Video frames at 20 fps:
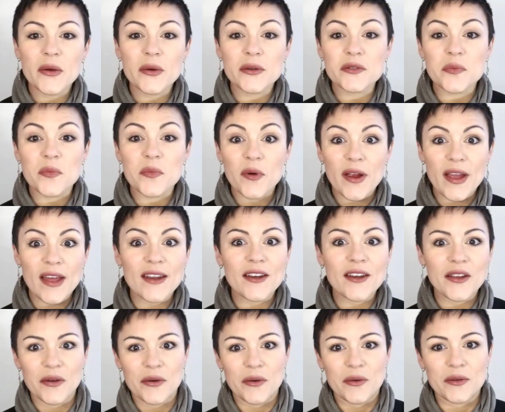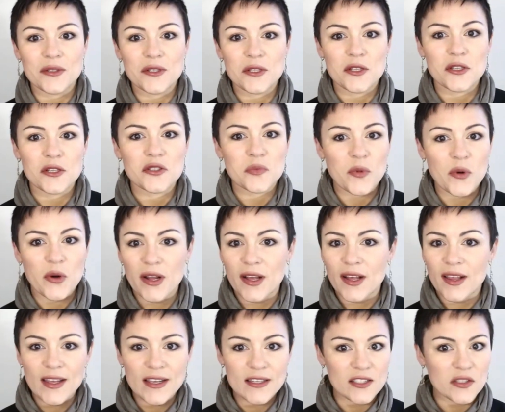who's brand new to the sporting
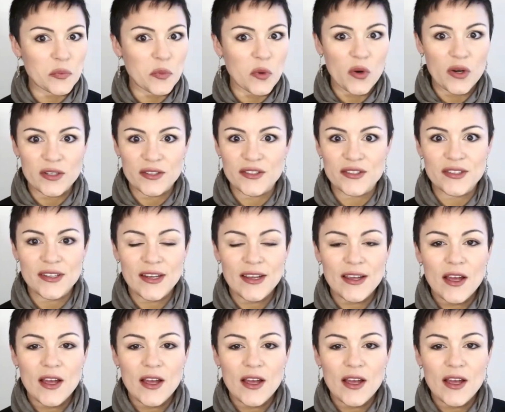clay sports,